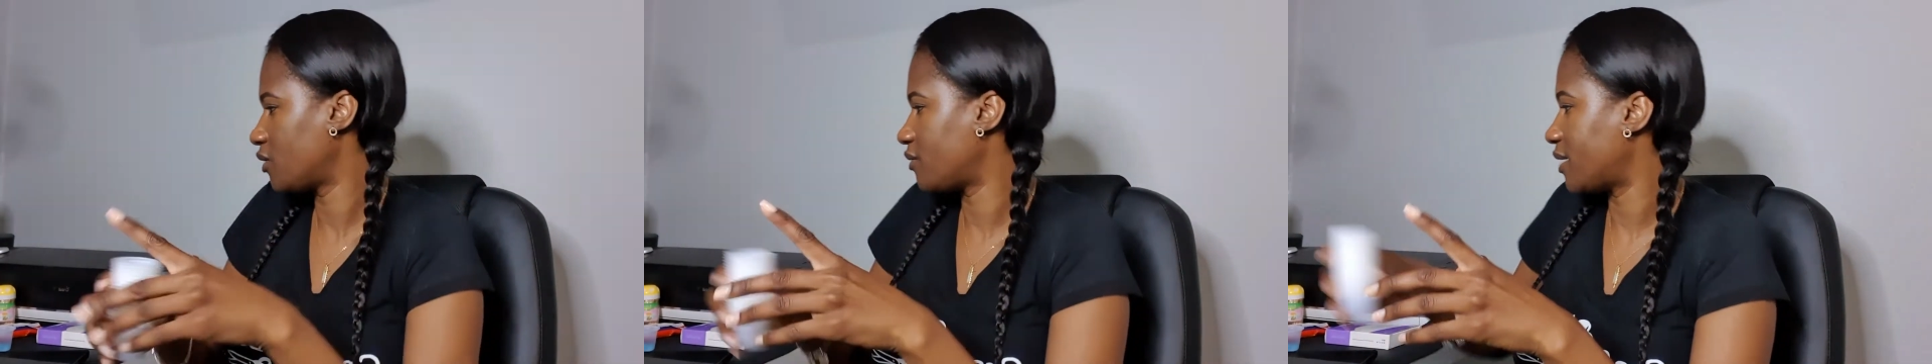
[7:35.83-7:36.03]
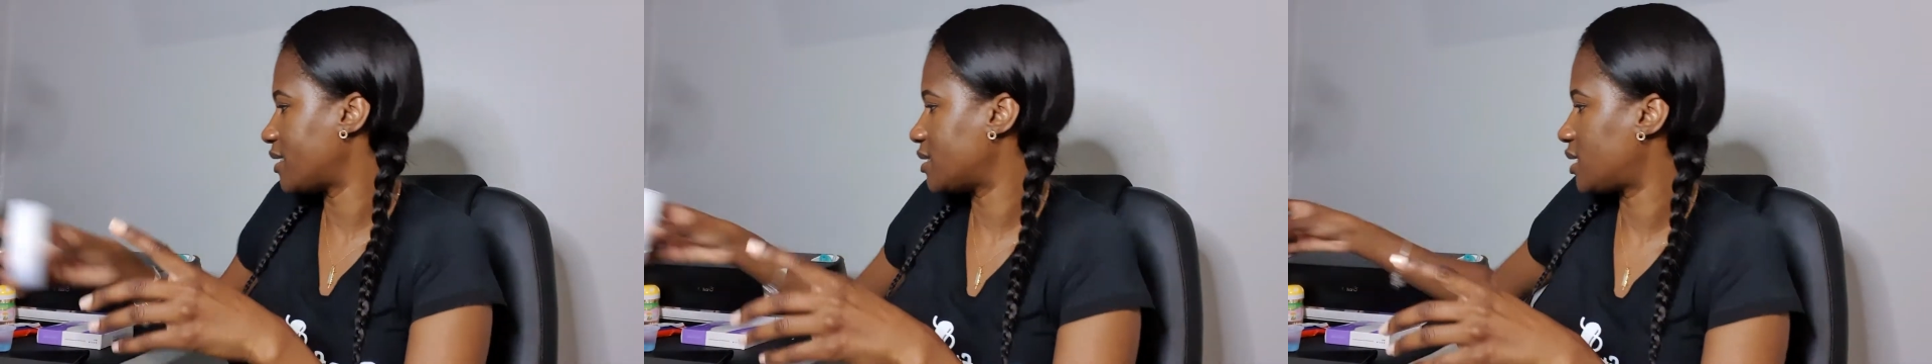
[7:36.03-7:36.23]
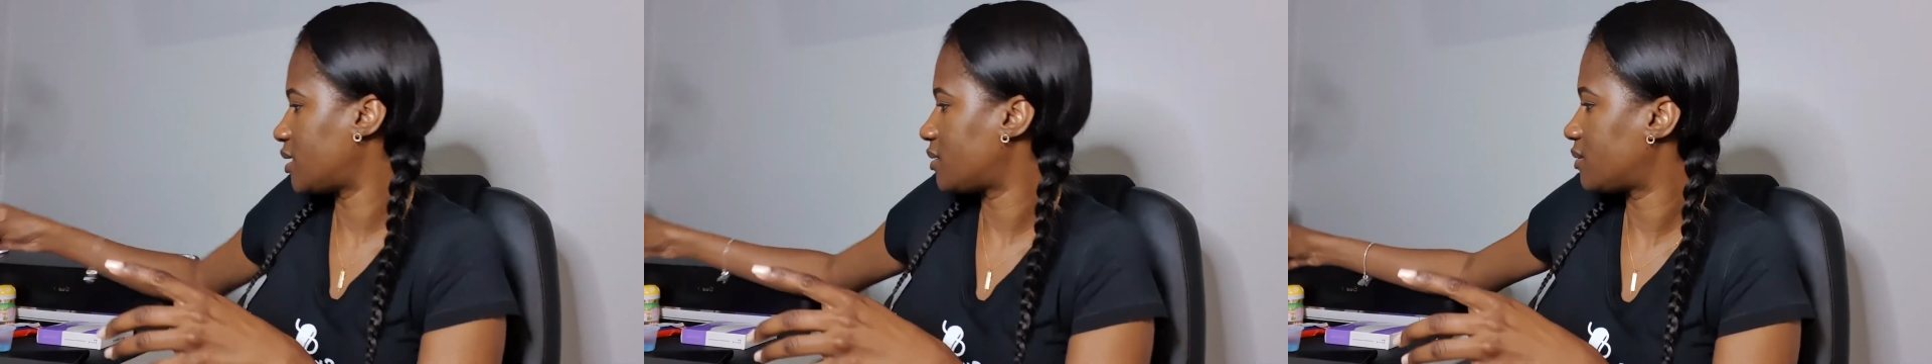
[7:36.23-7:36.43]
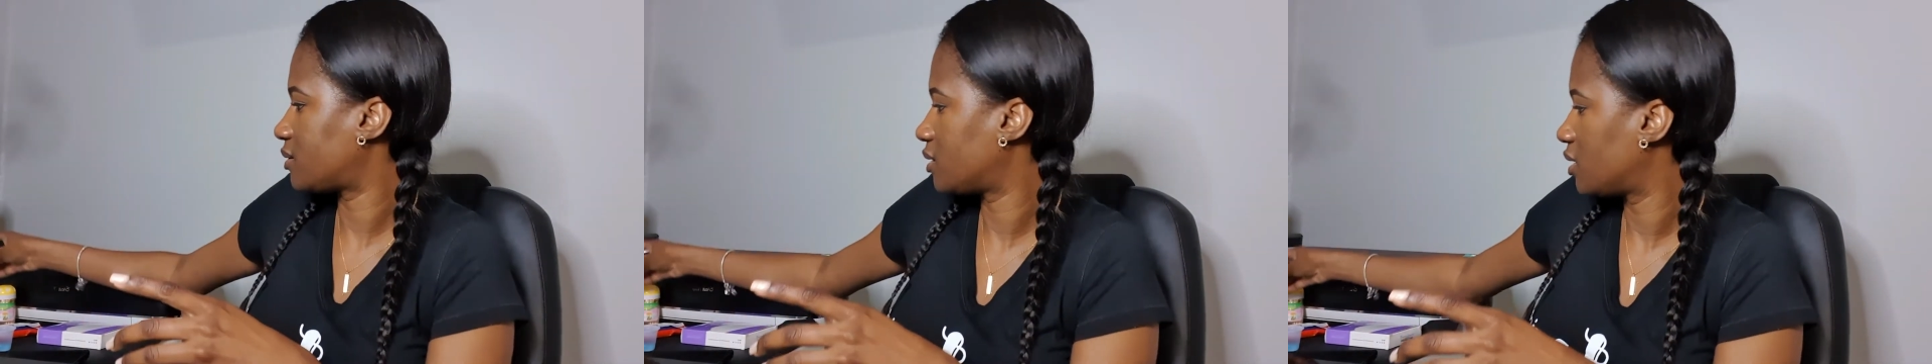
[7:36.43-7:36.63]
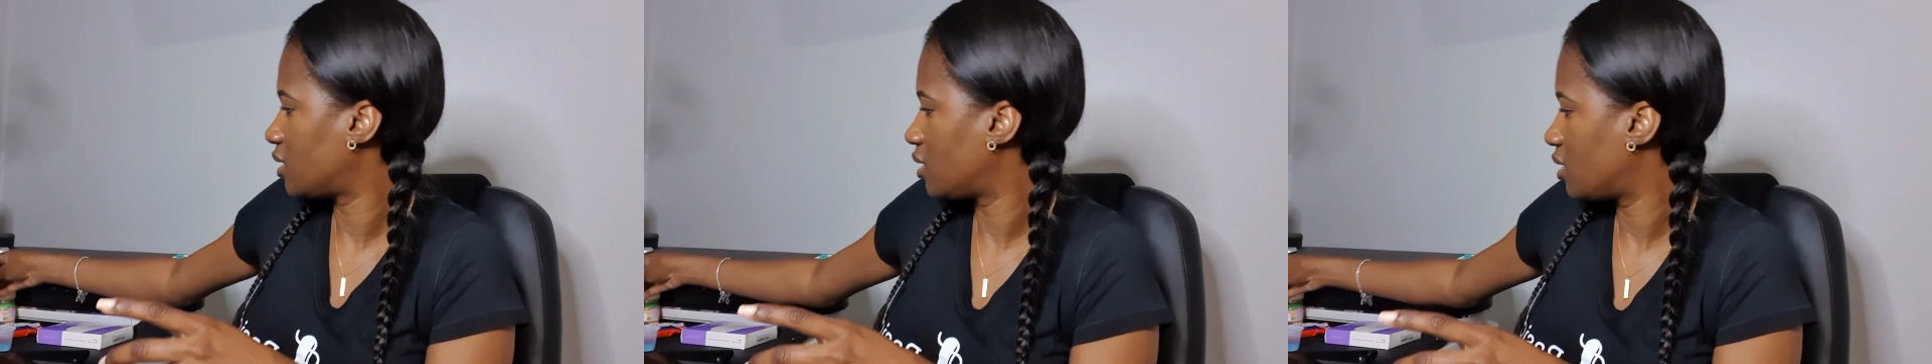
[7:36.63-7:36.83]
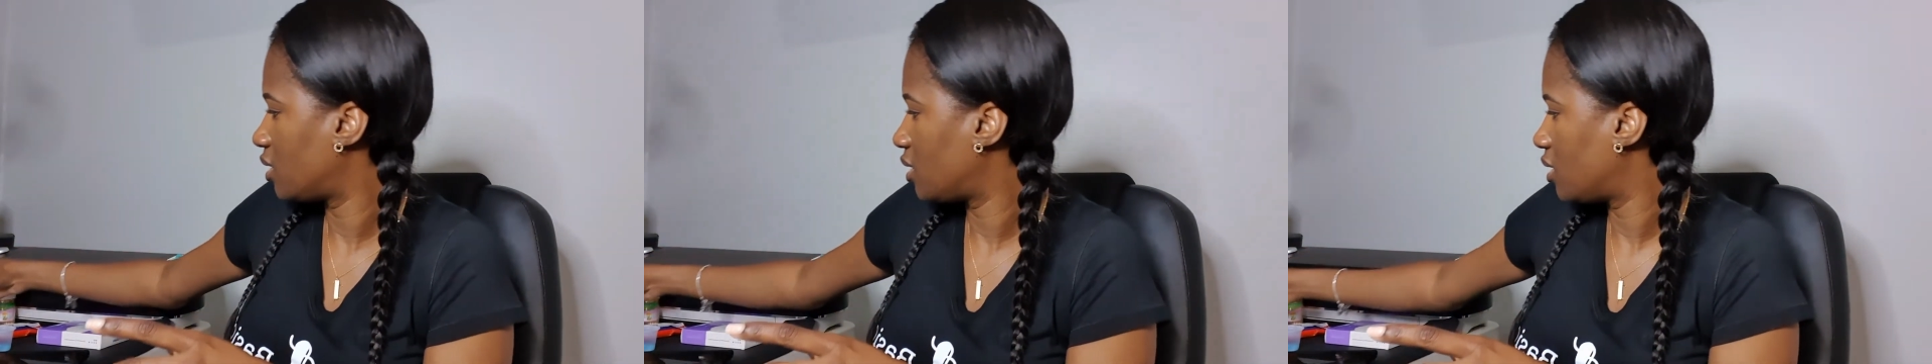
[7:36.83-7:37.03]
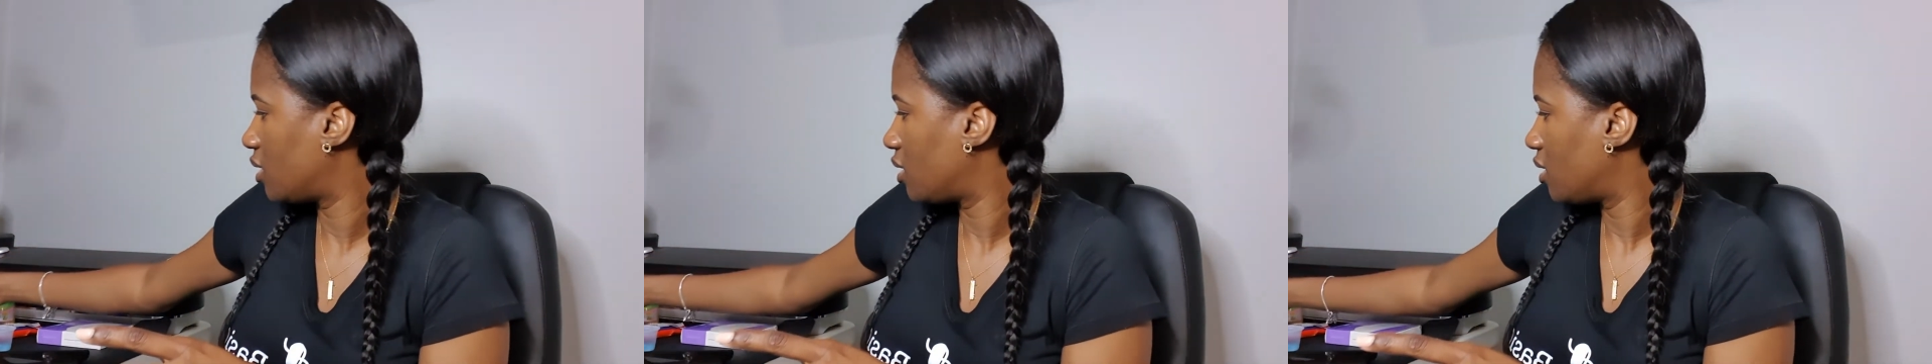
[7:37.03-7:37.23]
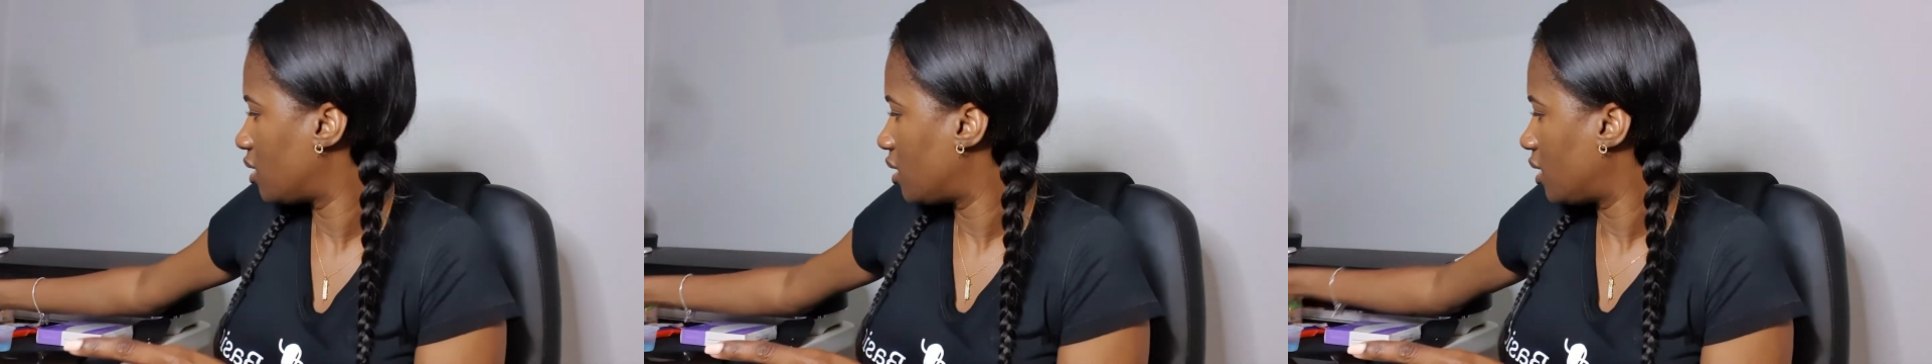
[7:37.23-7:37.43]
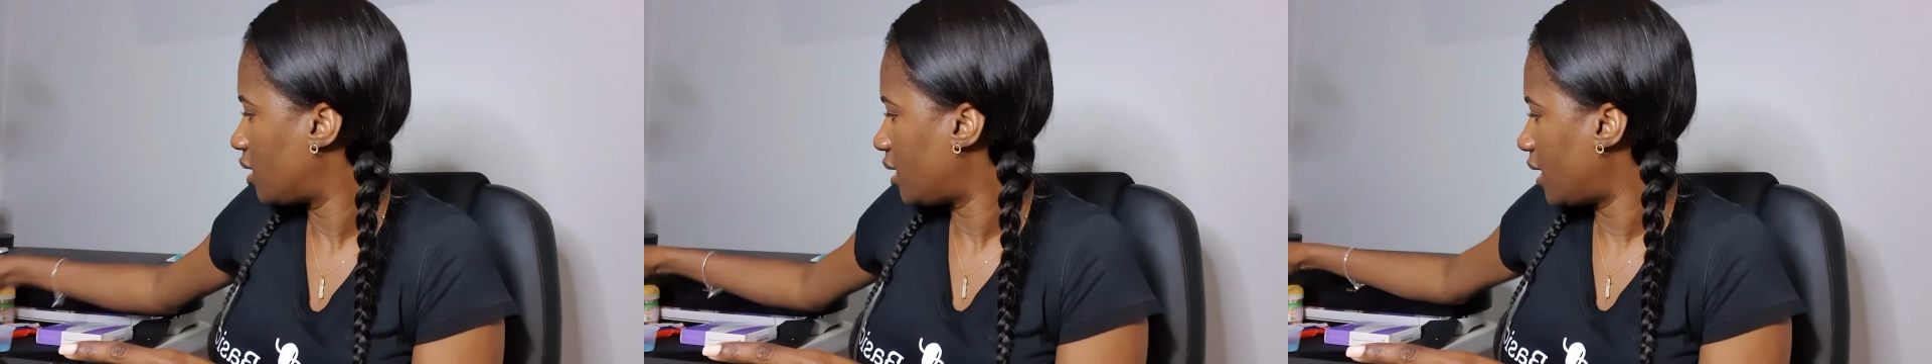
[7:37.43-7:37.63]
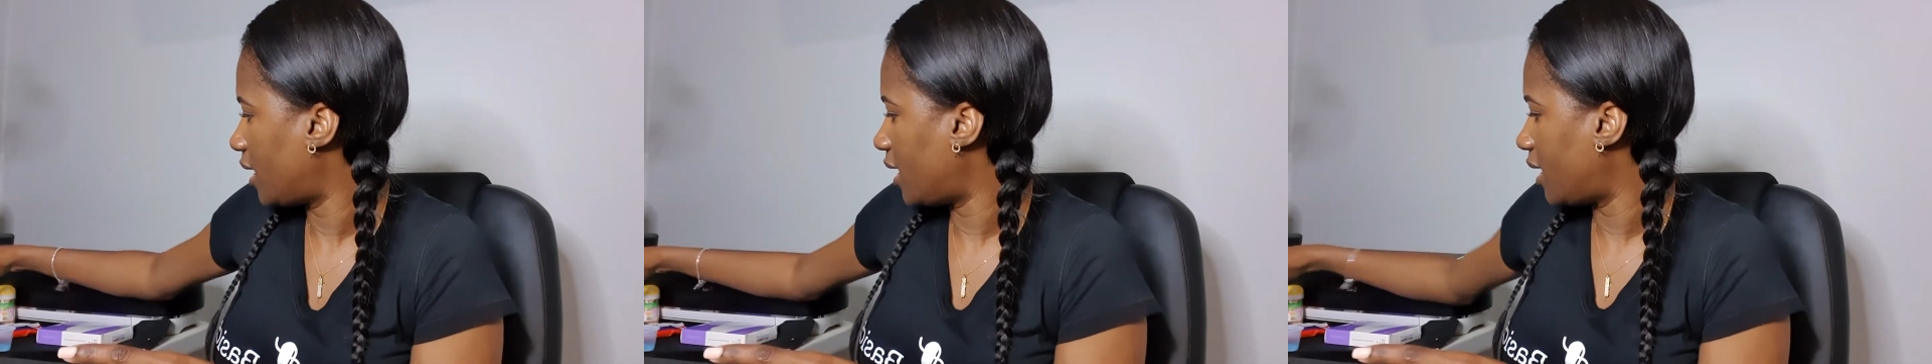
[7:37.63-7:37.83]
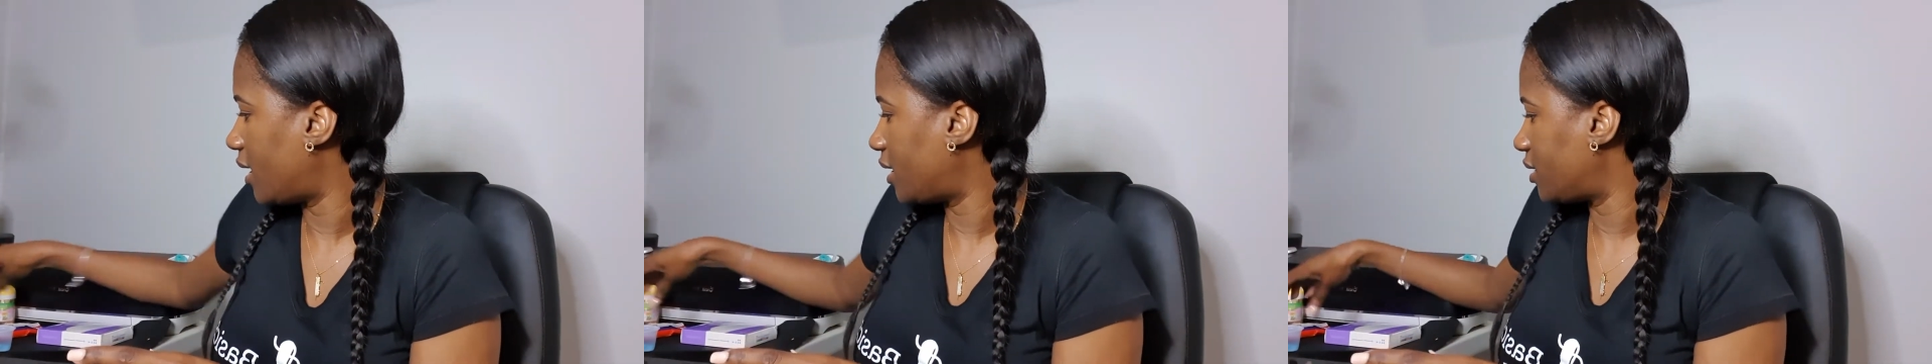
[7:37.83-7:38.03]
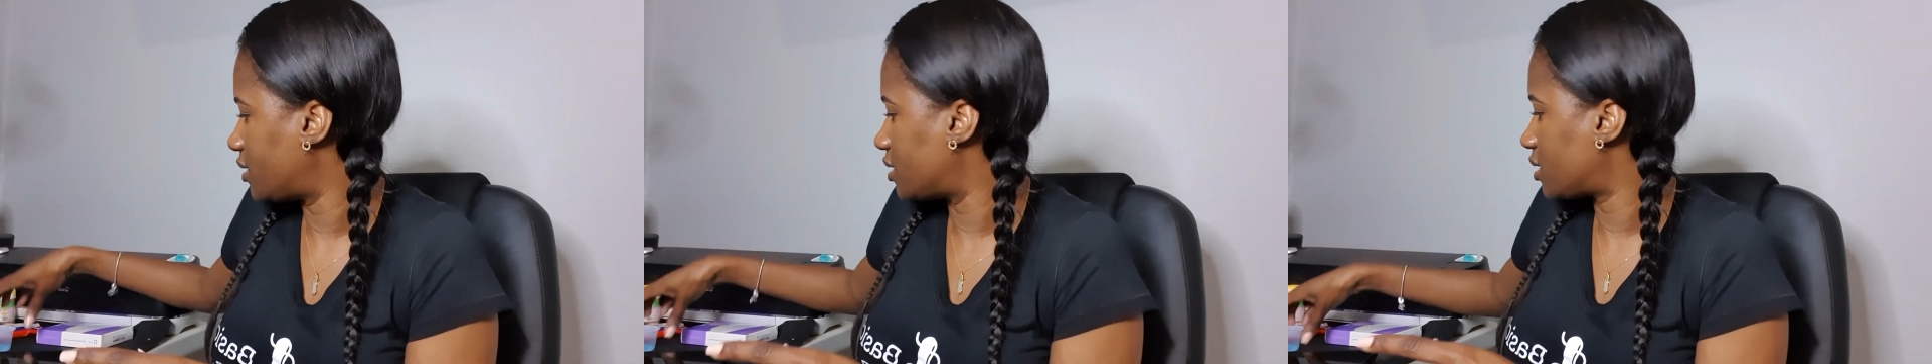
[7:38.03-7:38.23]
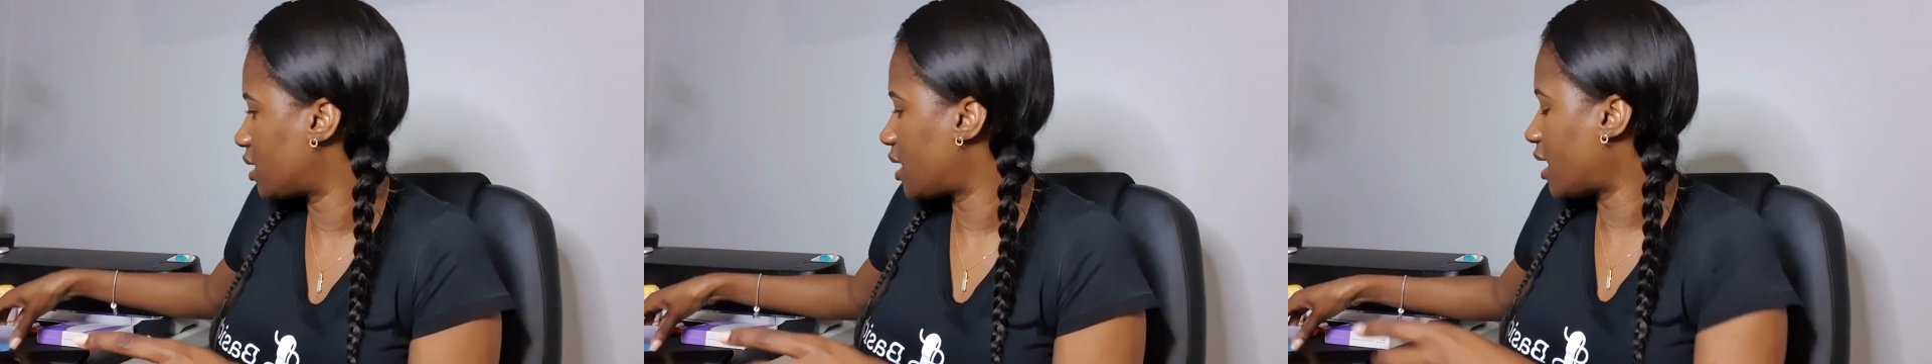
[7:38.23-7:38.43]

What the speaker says: resin. And